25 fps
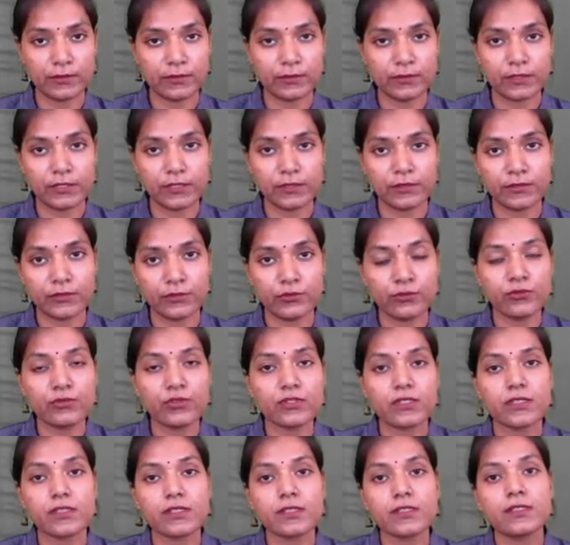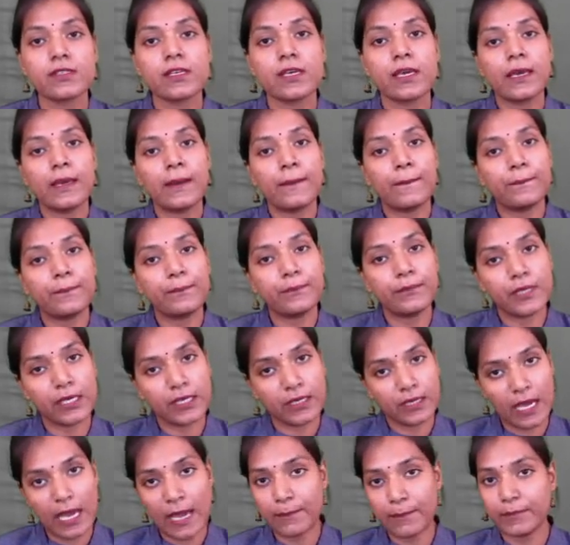use is
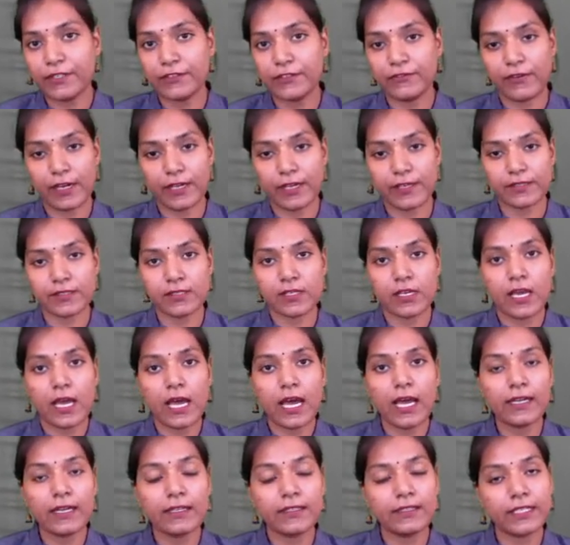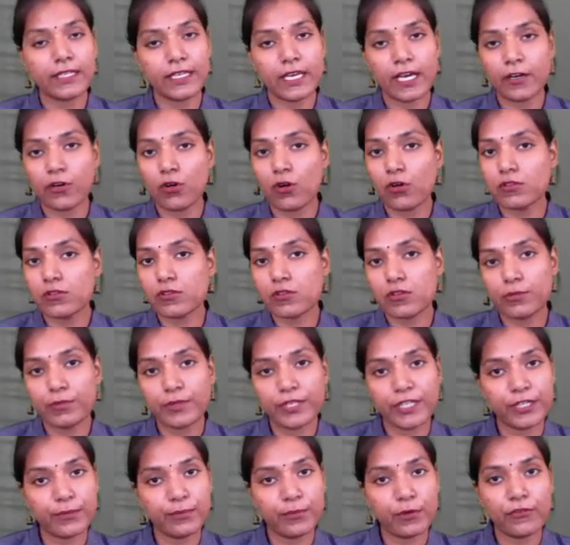amplifiers, and they are also
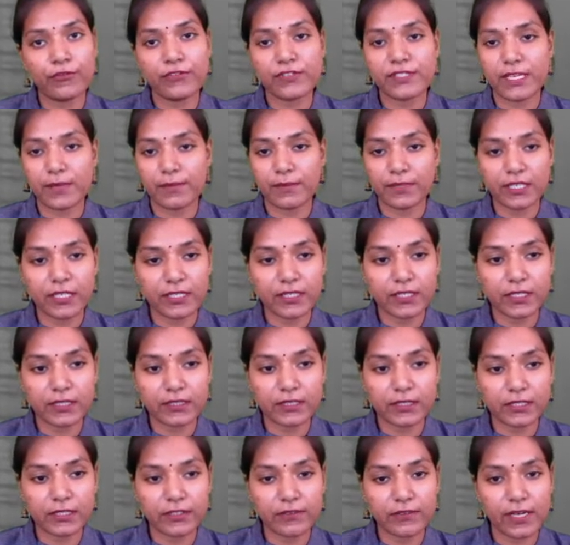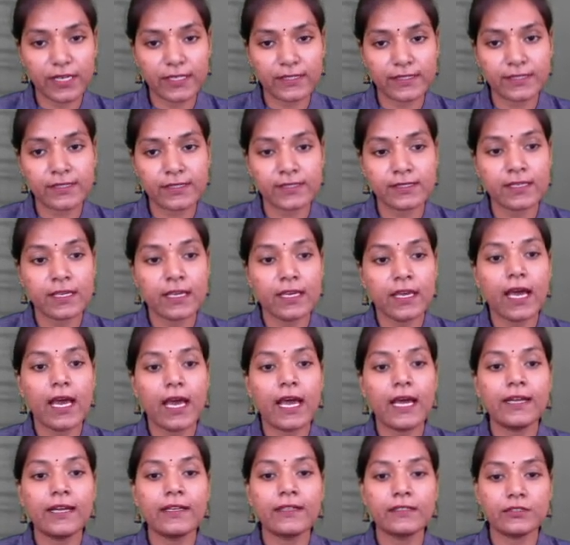made up of a semiconductor devices,
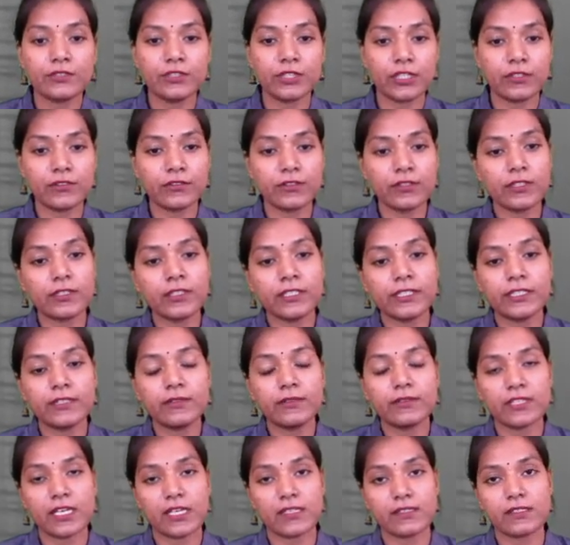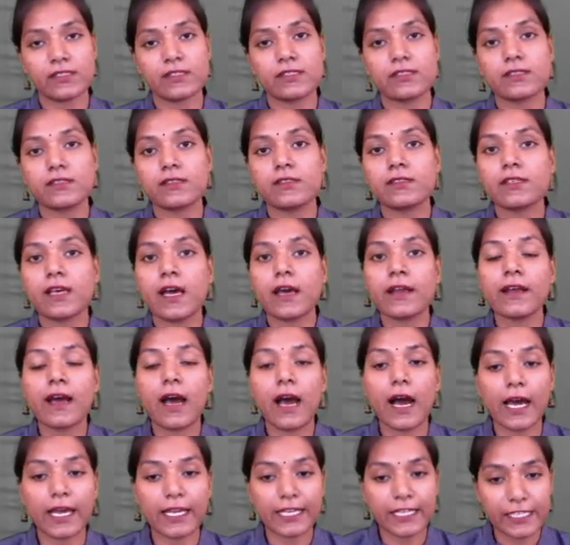and generally transistors are
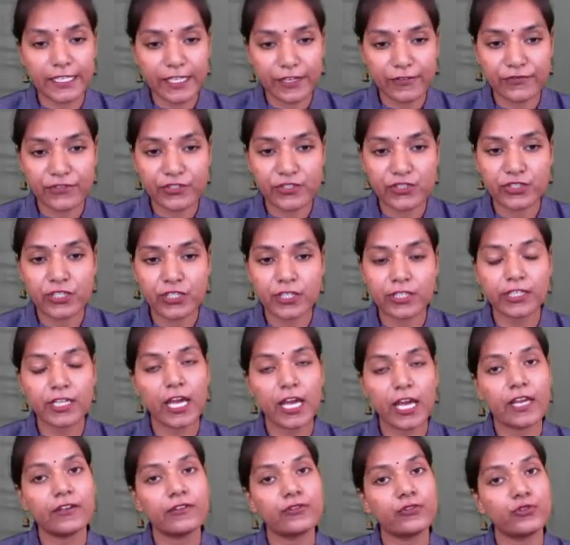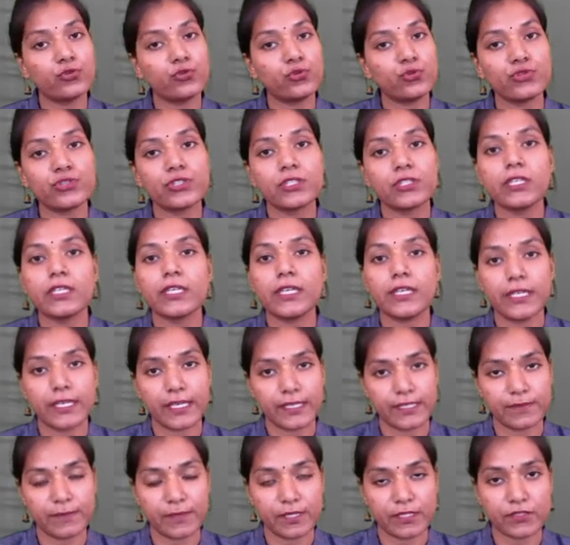highly efficient and usually
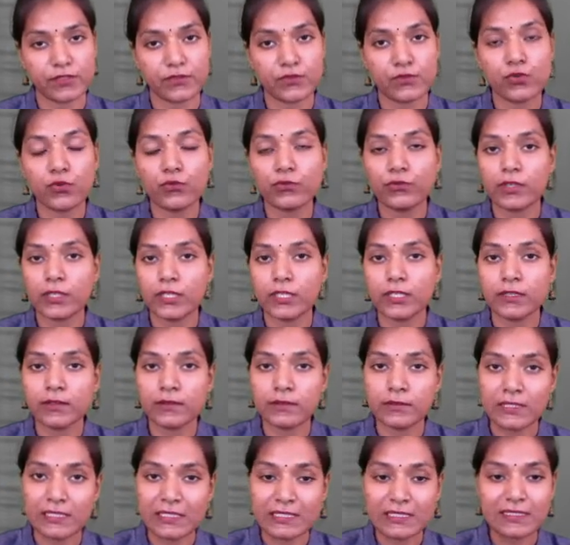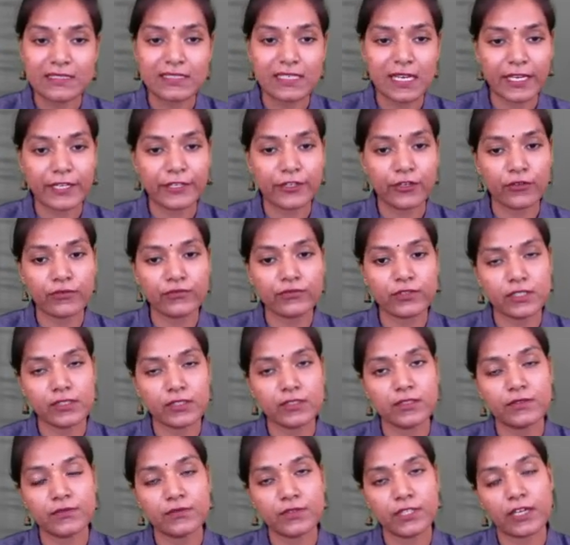inexpensive. So in these kind of
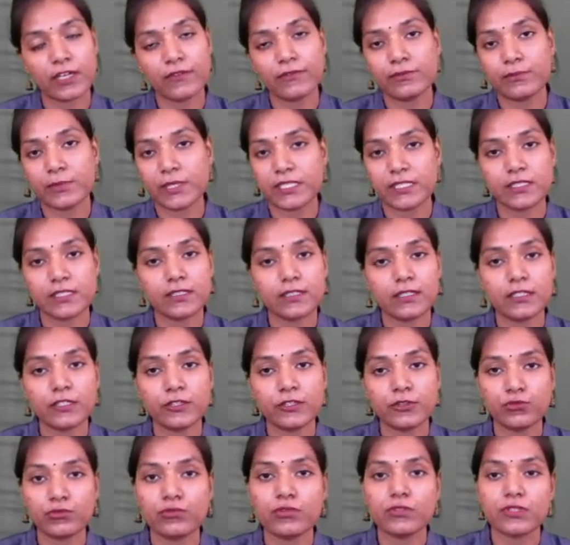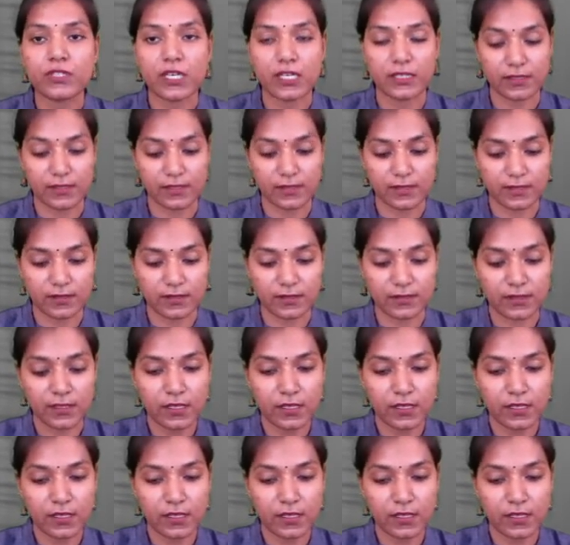things we are basically use transistors.